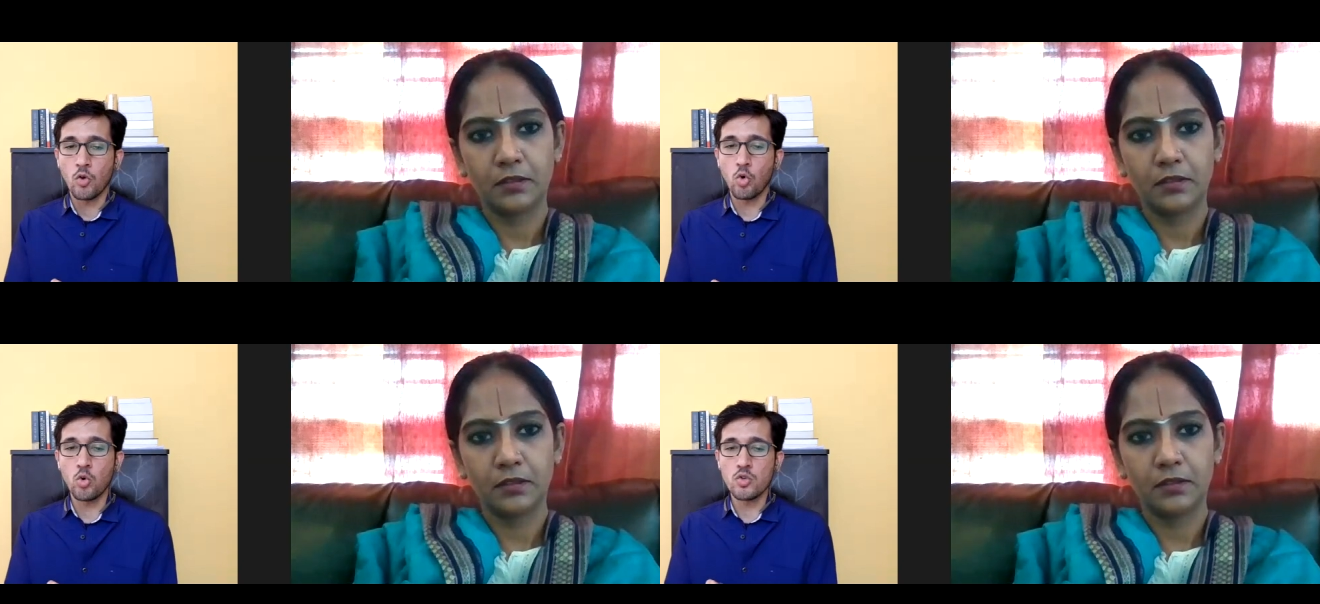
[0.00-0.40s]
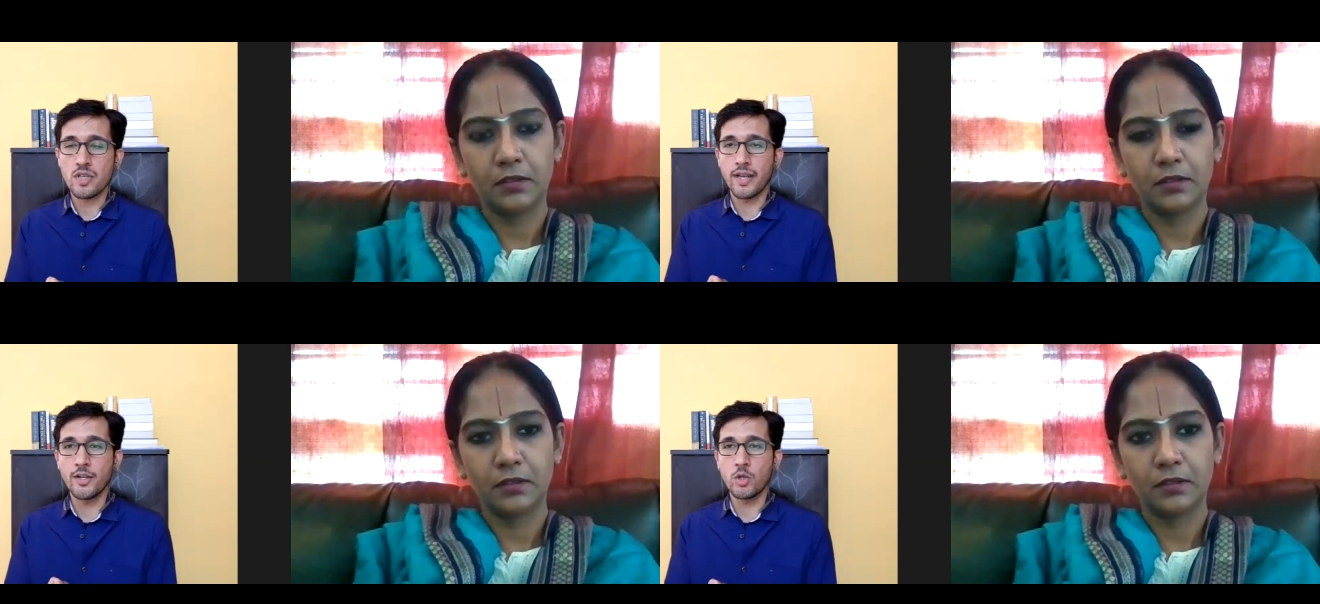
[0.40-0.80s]
Speaker 1: who is
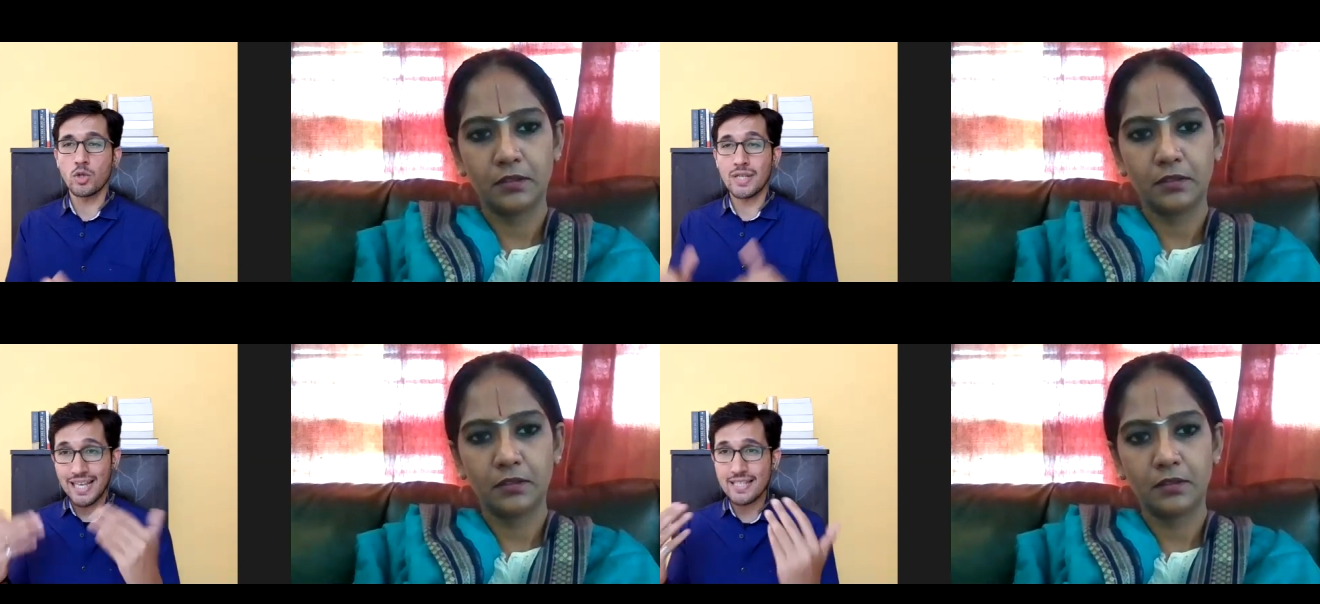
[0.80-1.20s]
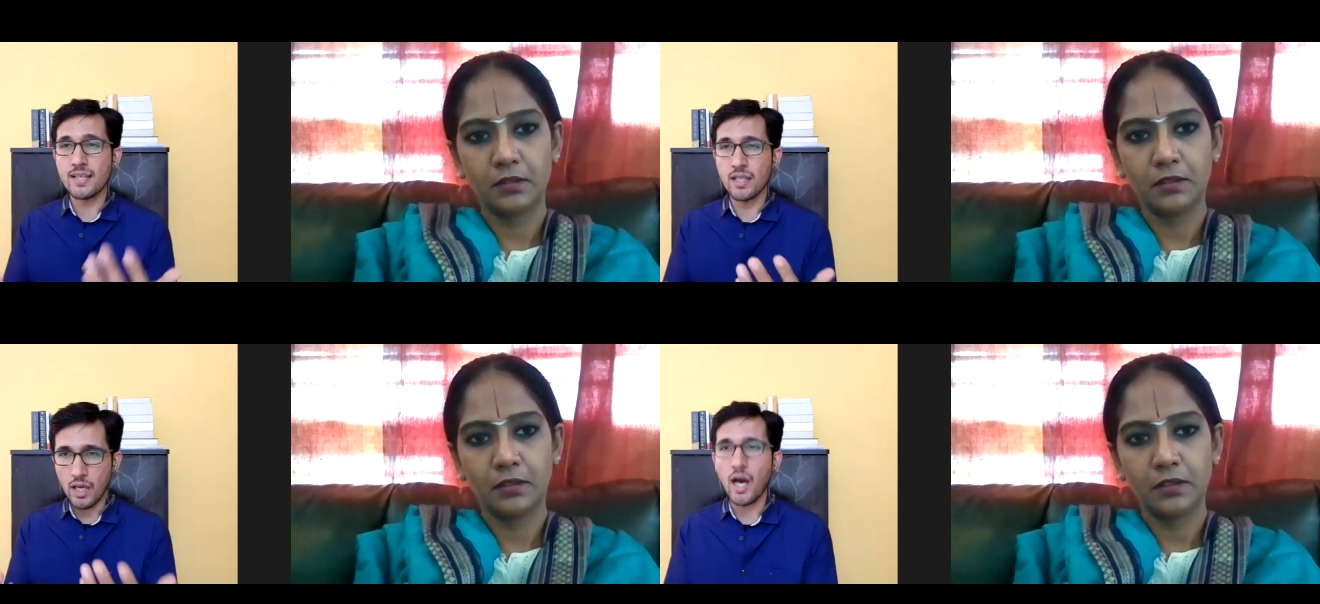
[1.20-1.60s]
into
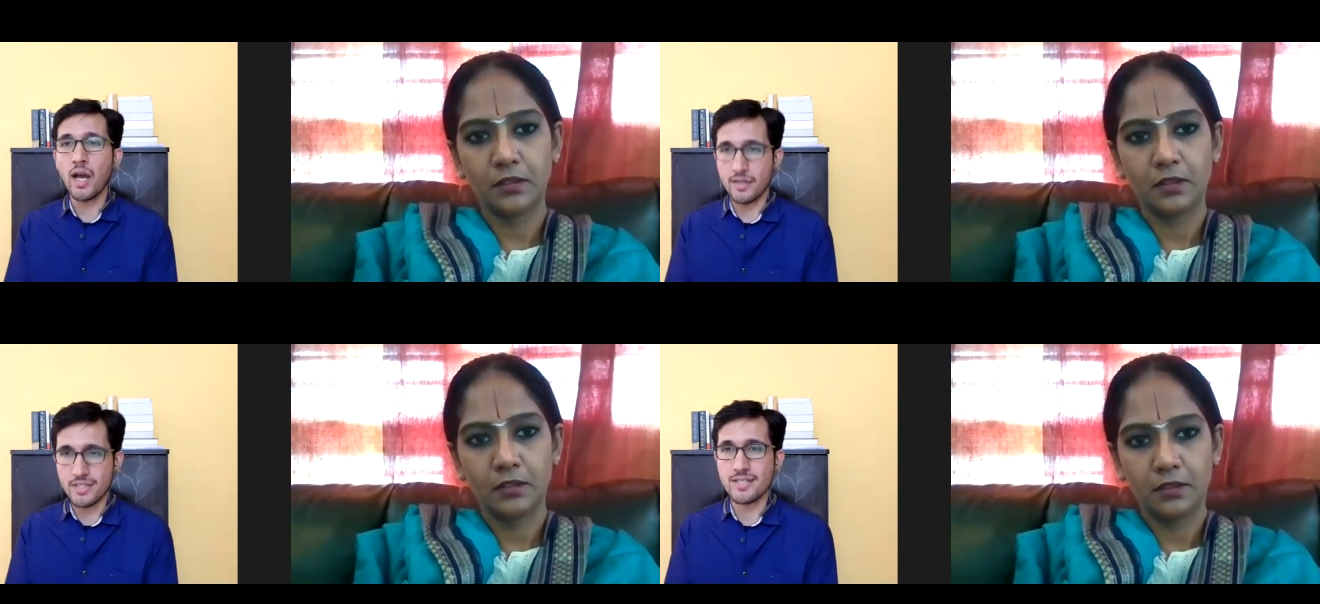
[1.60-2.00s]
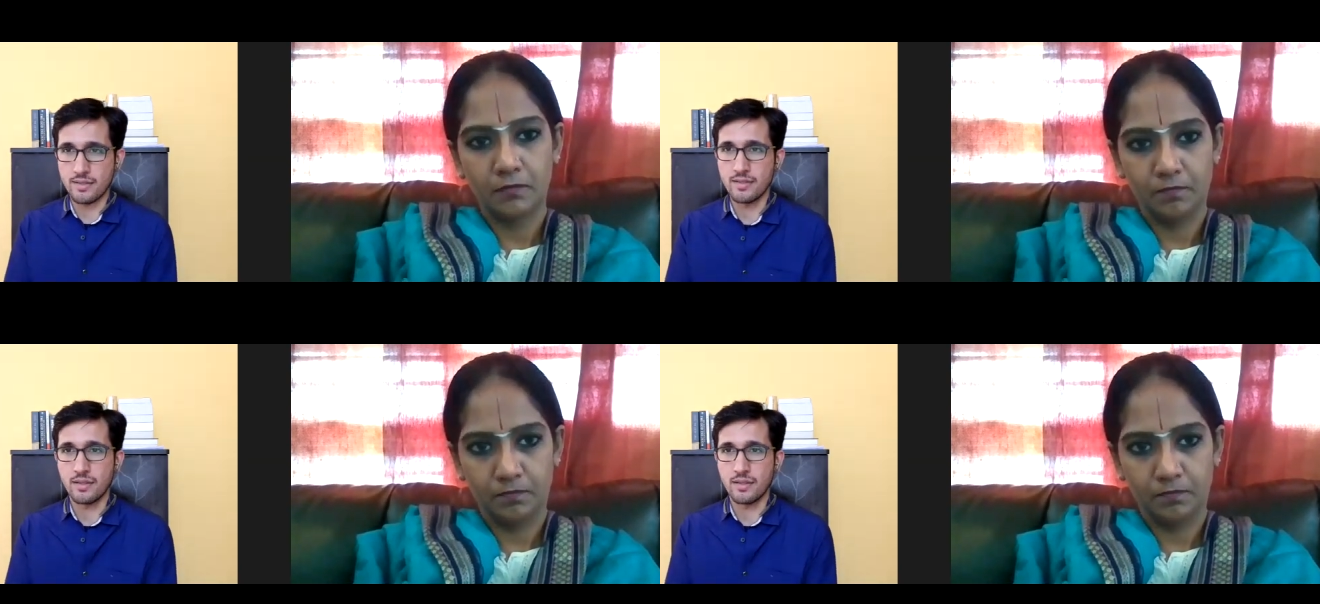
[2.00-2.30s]
classical arts,